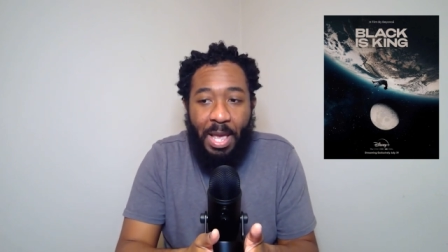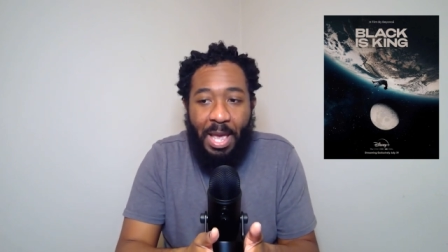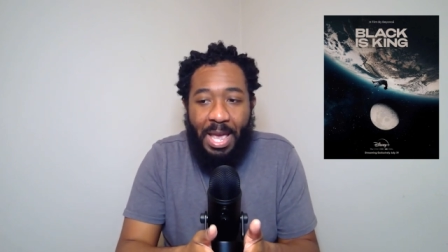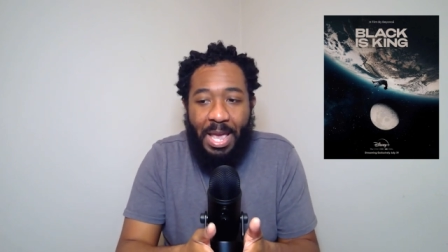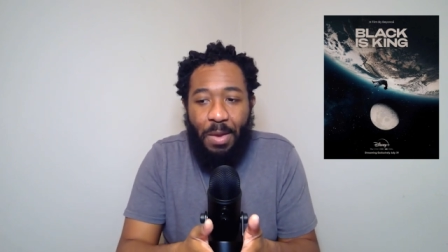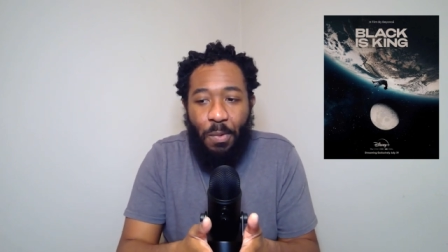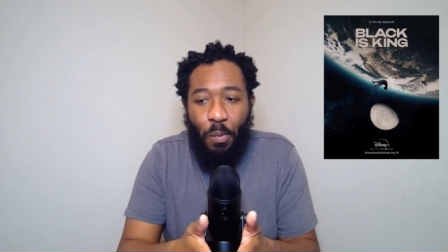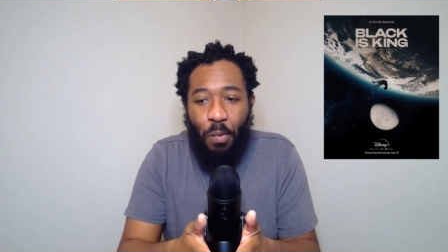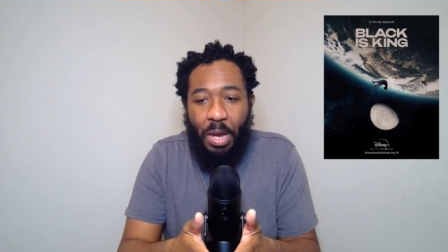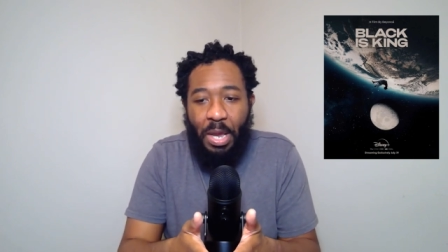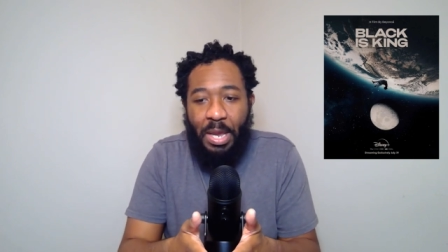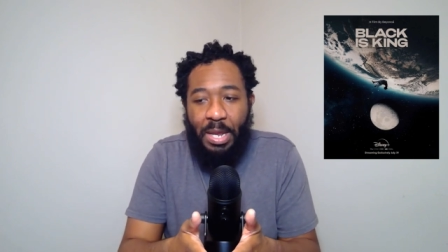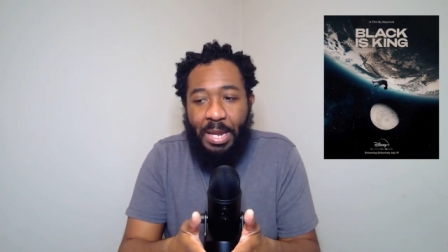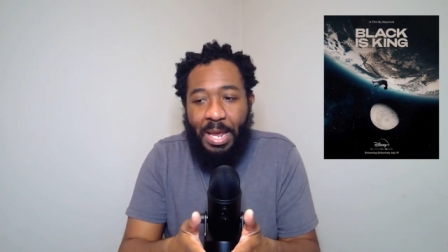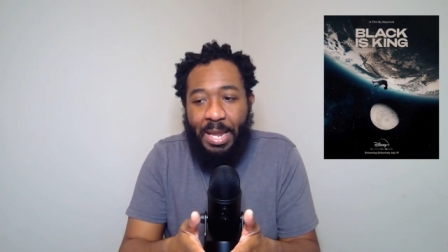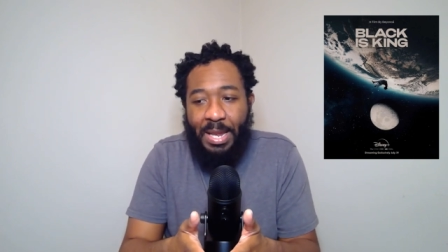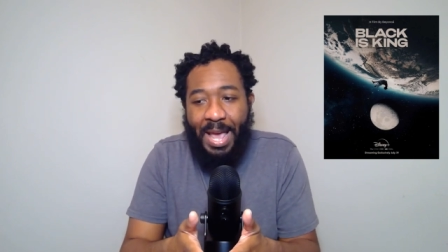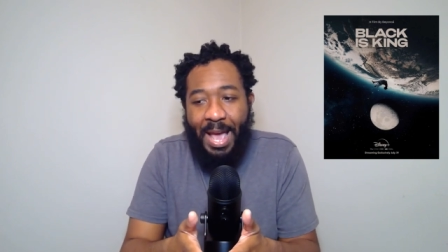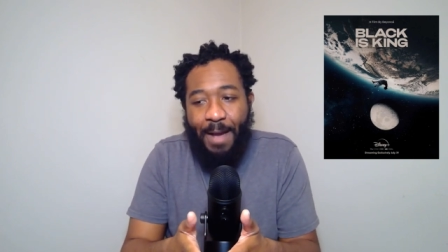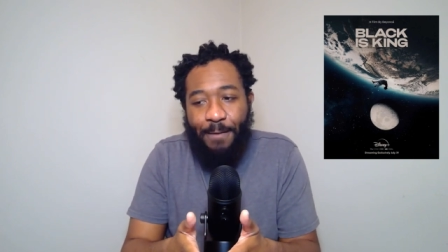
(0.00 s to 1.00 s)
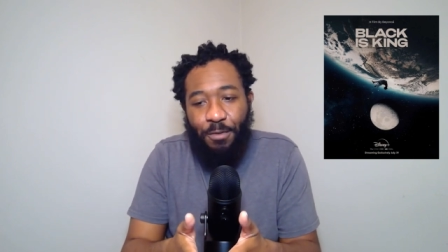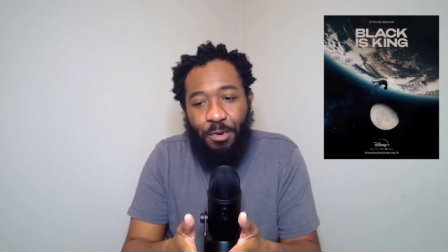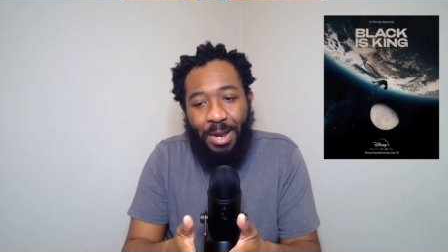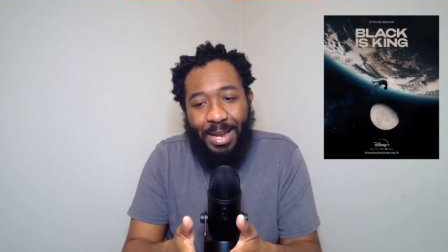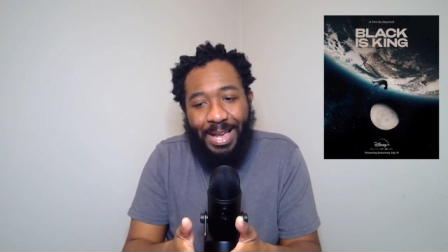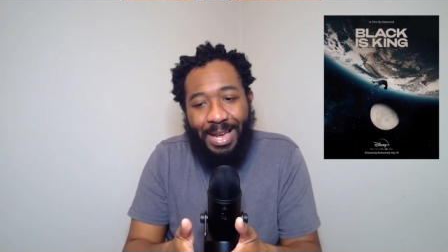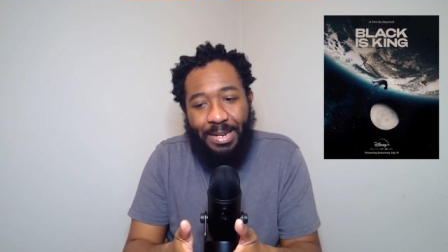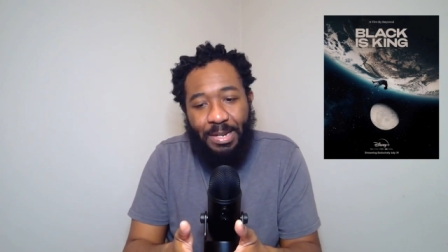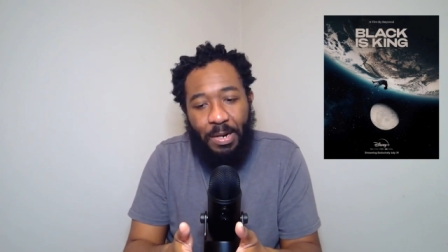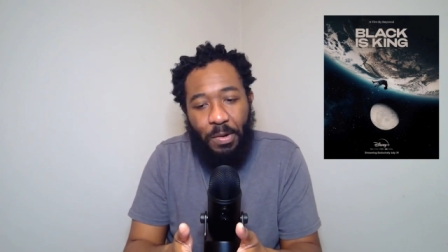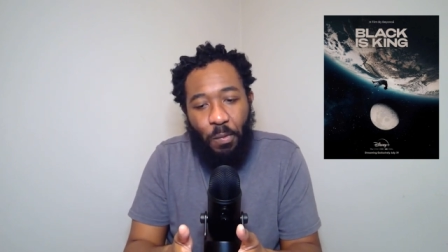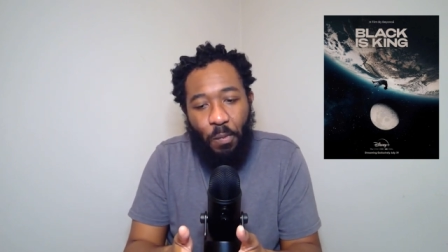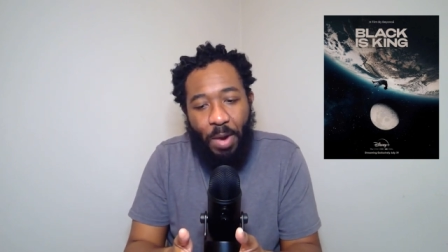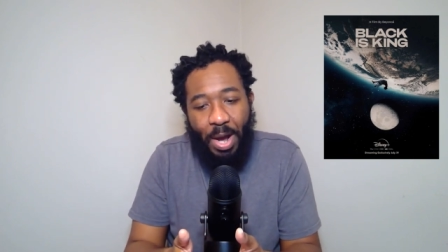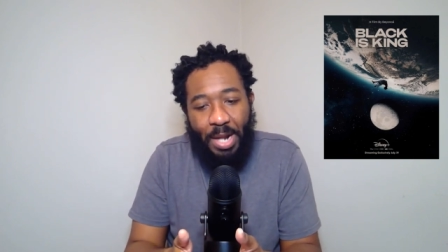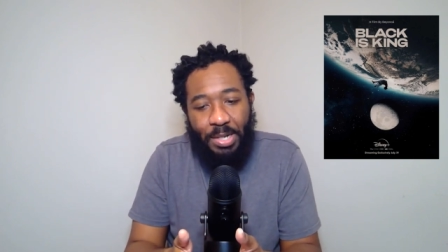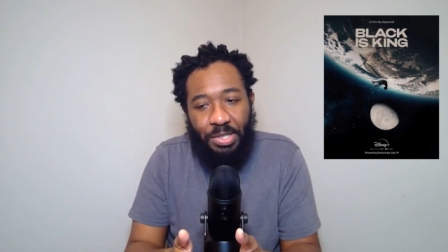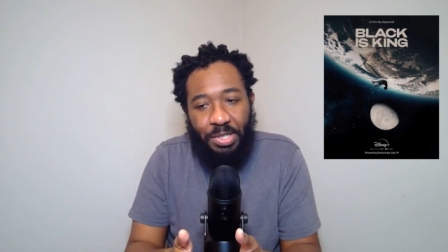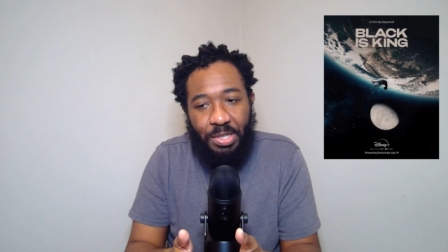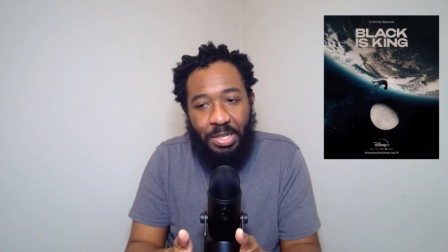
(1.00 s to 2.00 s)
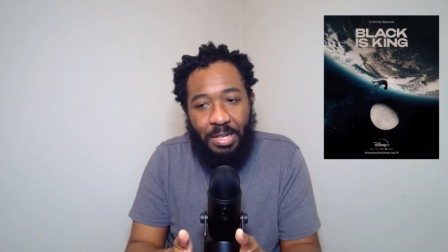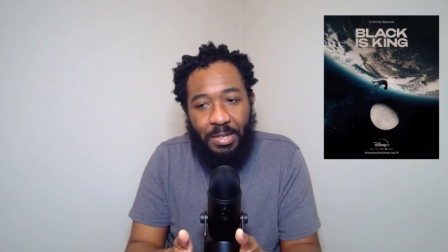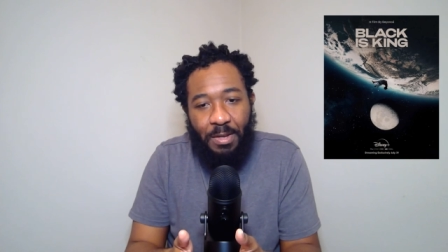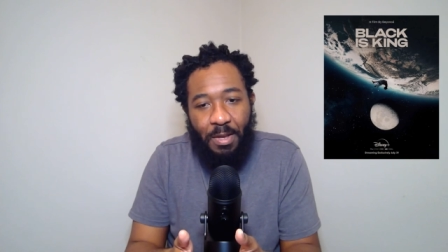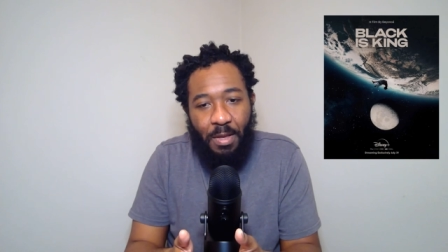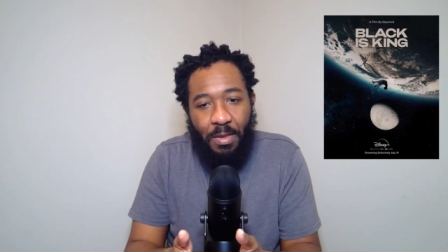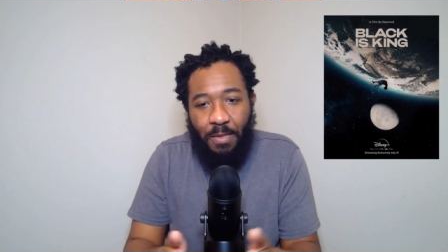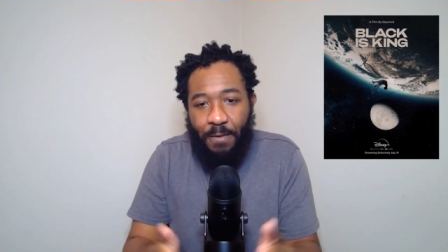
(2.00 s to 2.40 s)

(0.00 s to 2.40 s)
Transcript: and, and, and after I got done watching it,